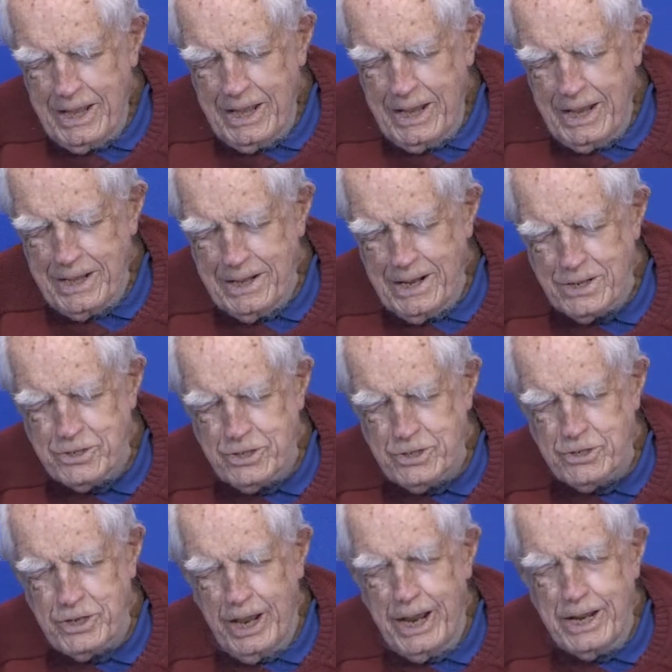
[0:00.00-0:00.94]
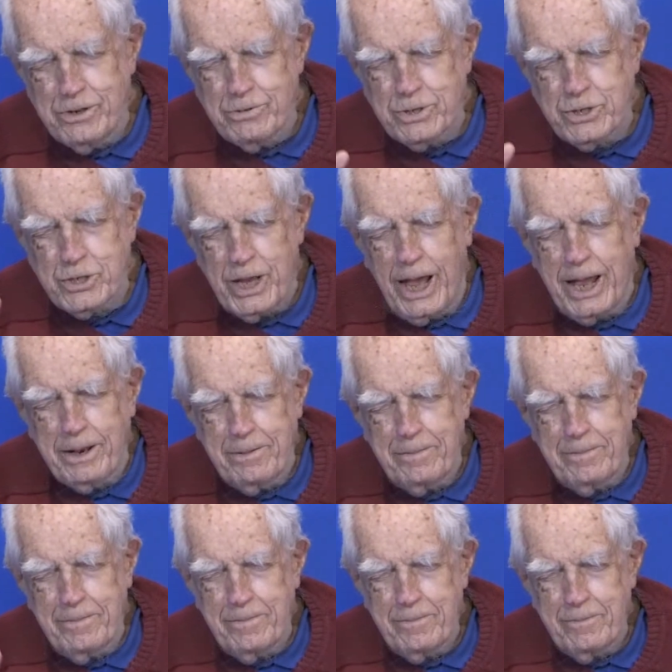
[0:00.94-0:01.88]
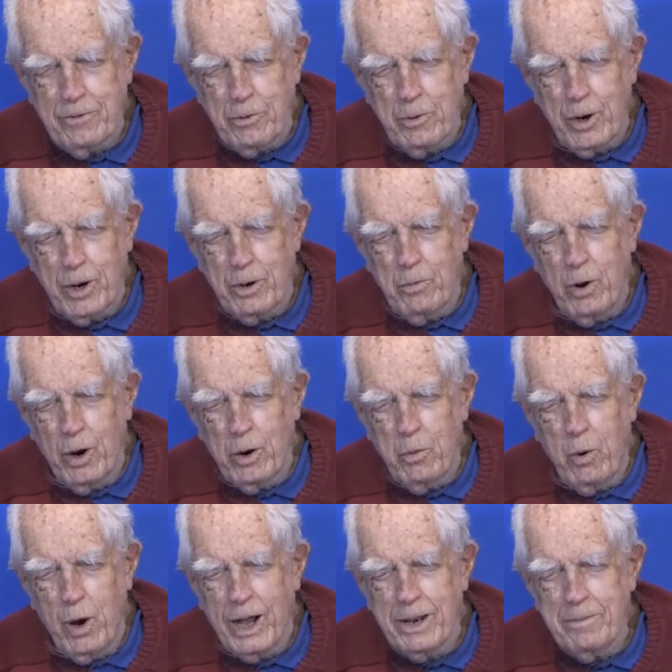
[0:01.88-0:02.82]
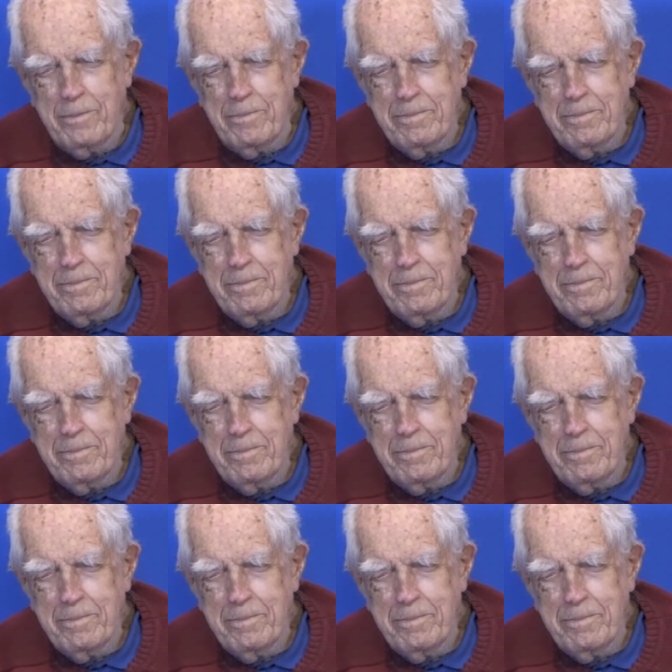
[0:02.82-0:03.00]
And thus the stage was set for World War I.